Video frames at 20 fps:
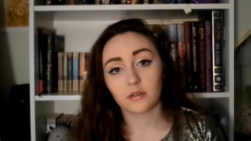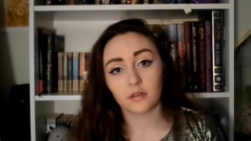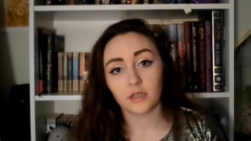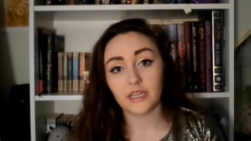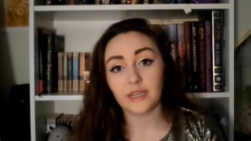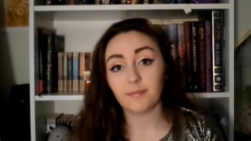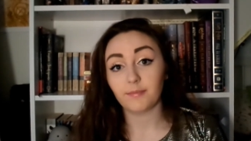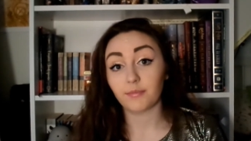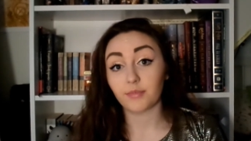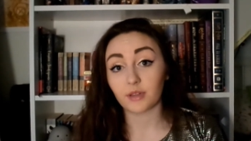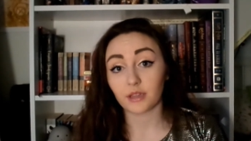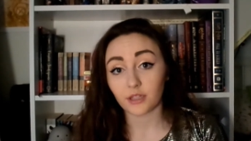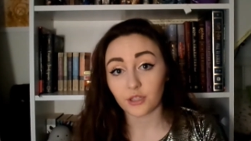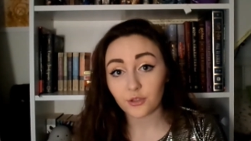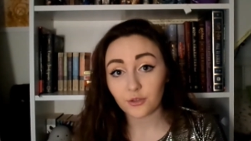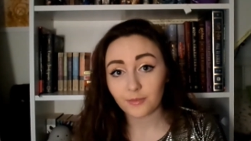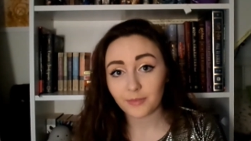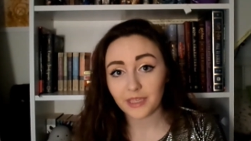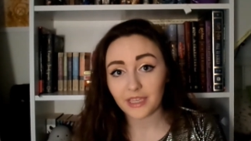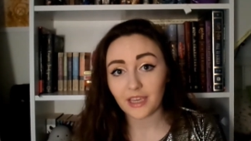It
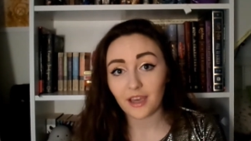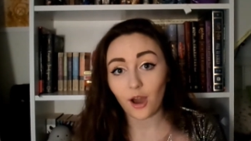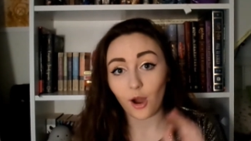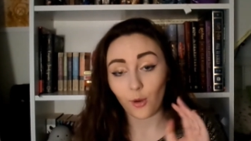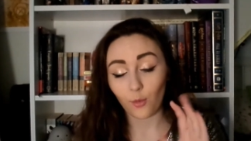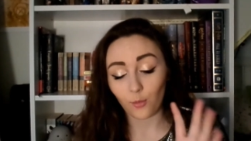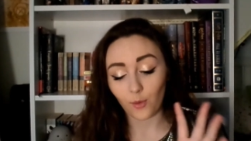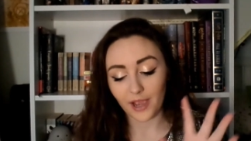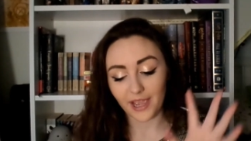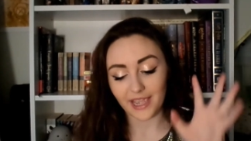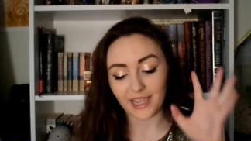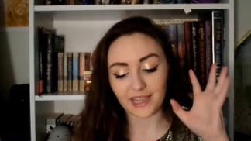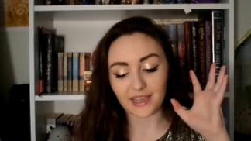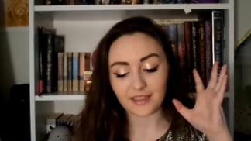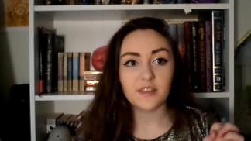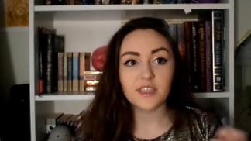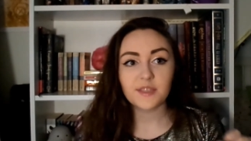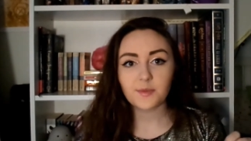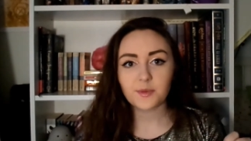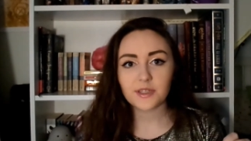blew me away.
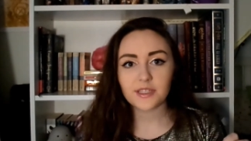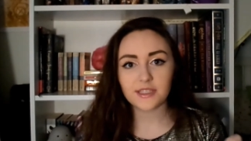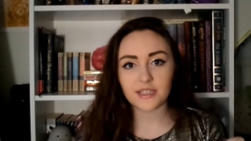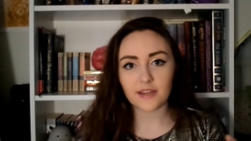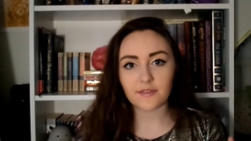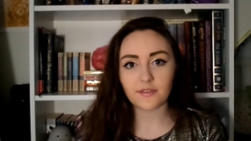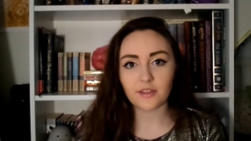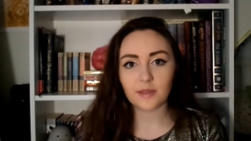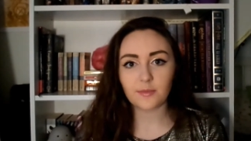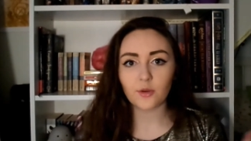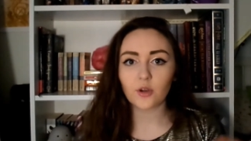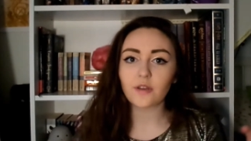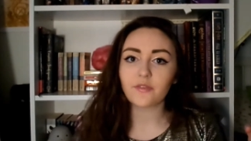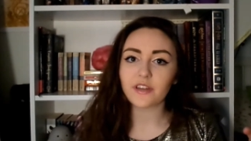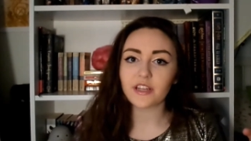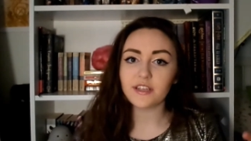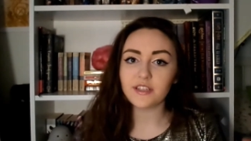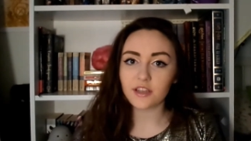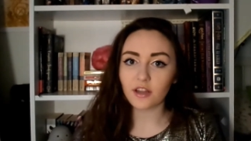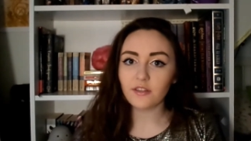This book is definitely more of an
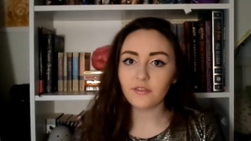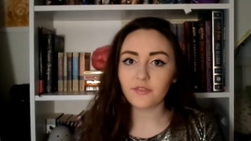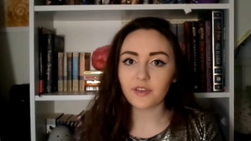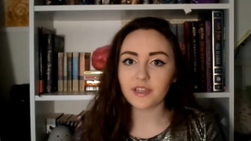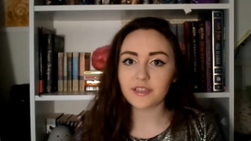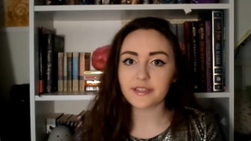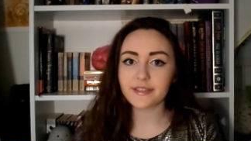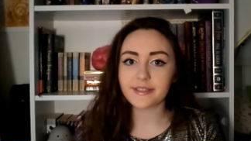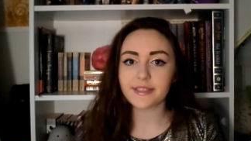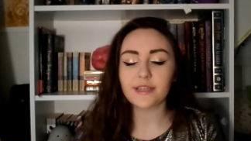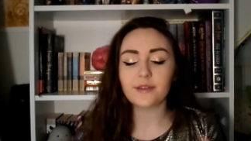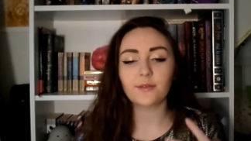adult fantasy,